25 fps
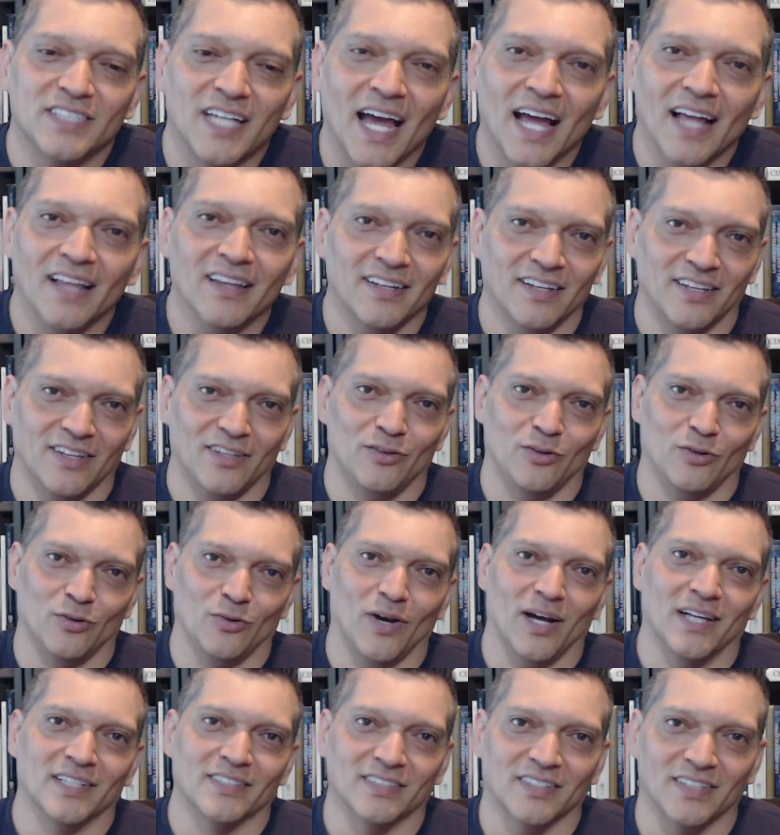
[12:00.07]
telling you
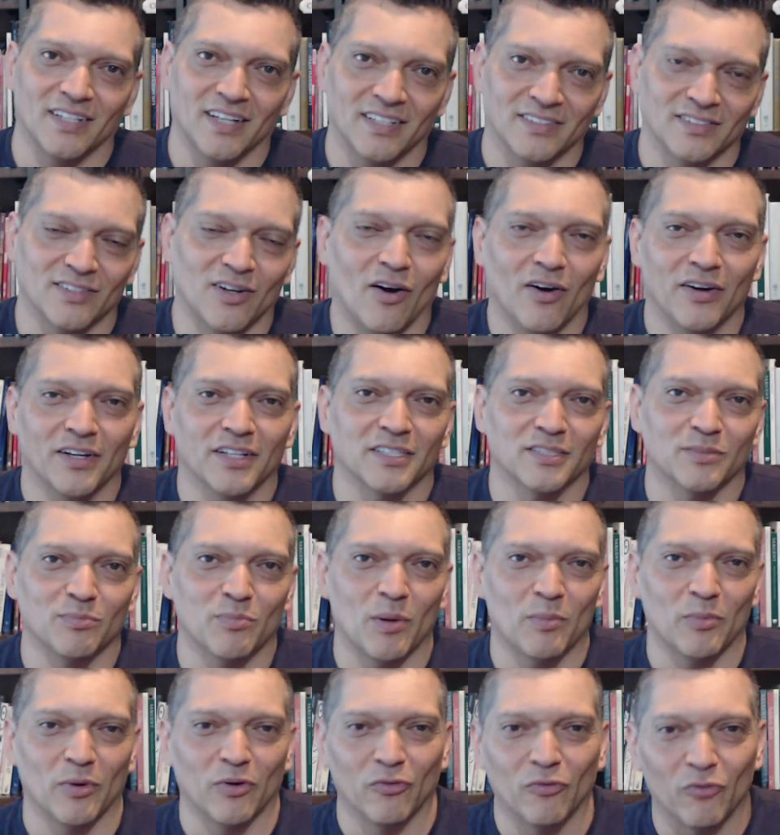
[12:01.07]
as an audience
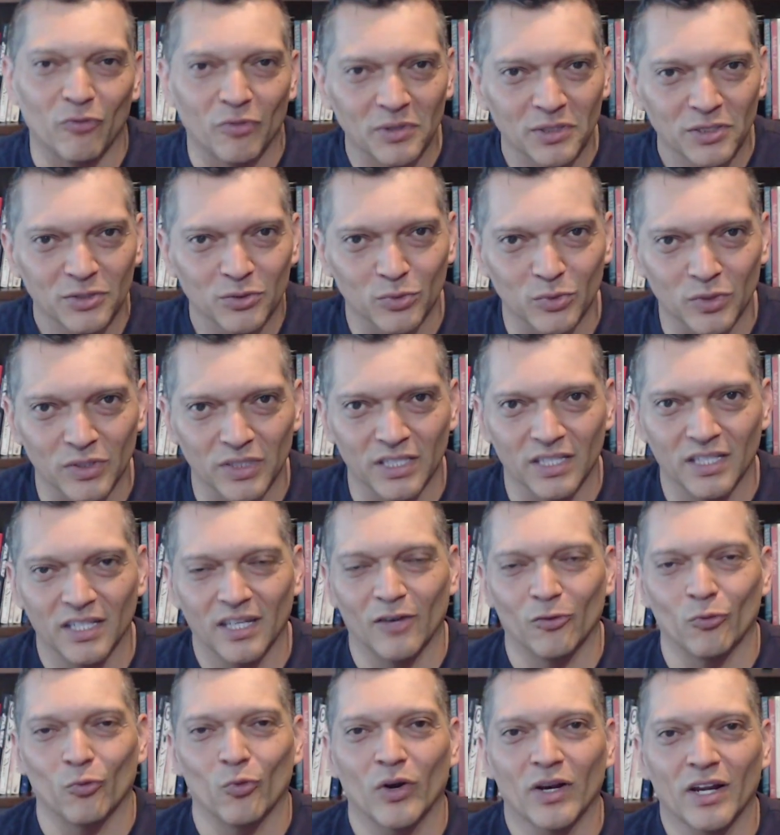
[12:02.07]
member visually,
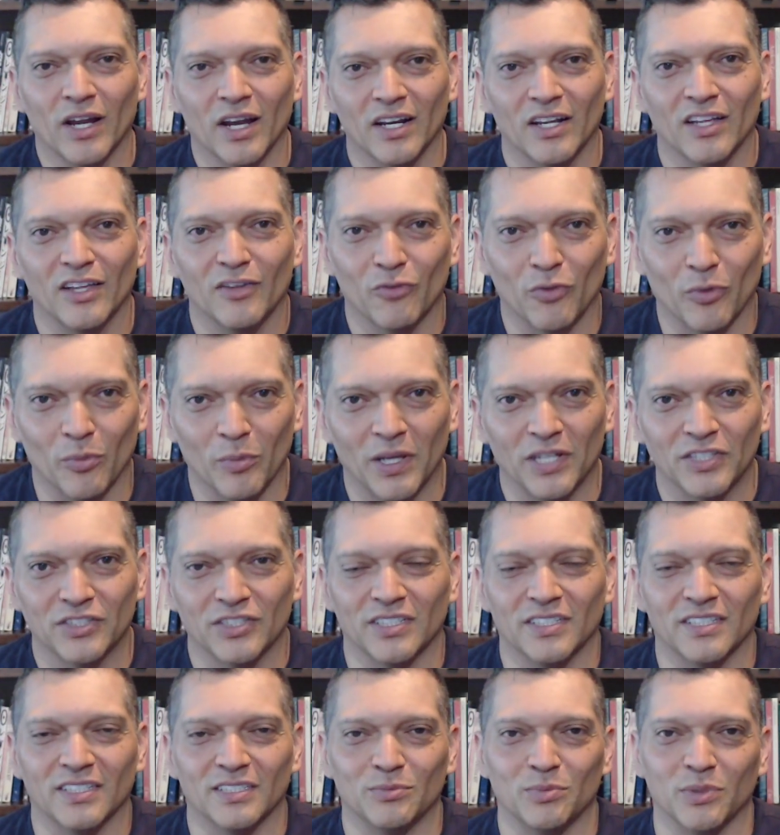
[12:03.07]
and what kind of
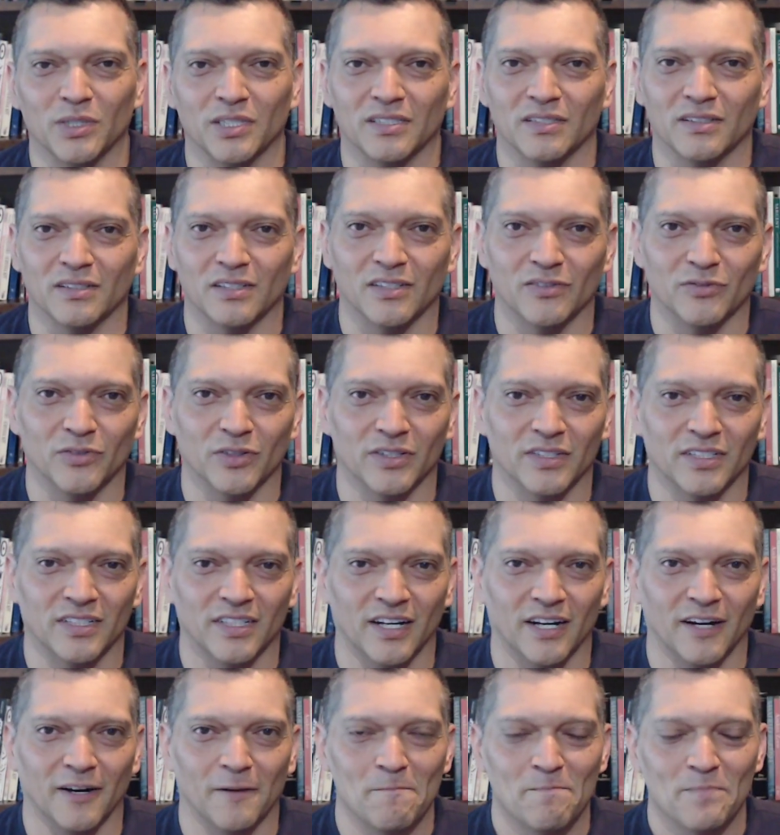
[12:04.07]
information is being delivered
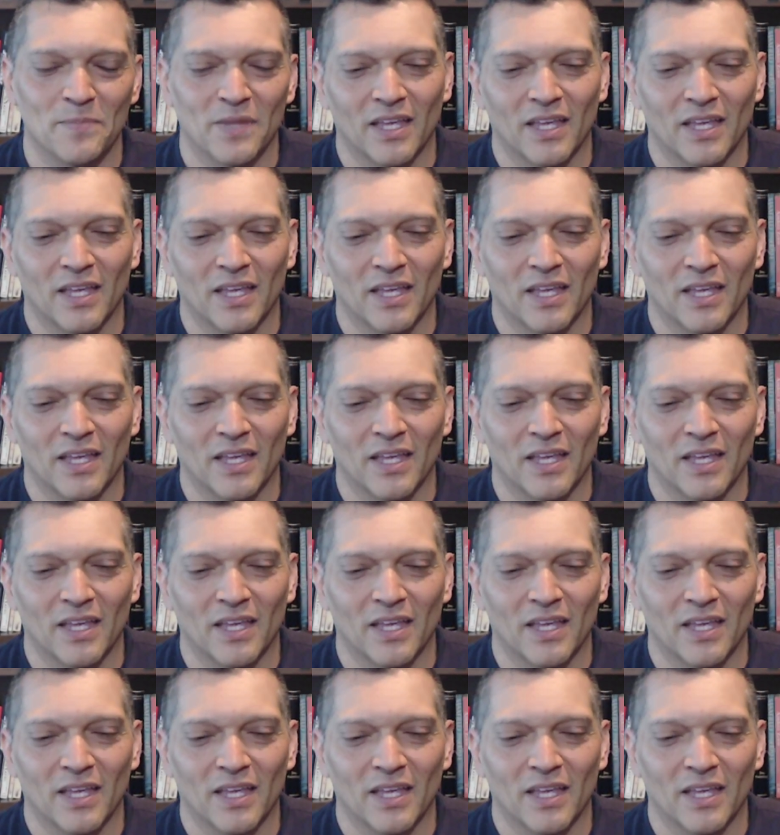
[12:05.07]
there.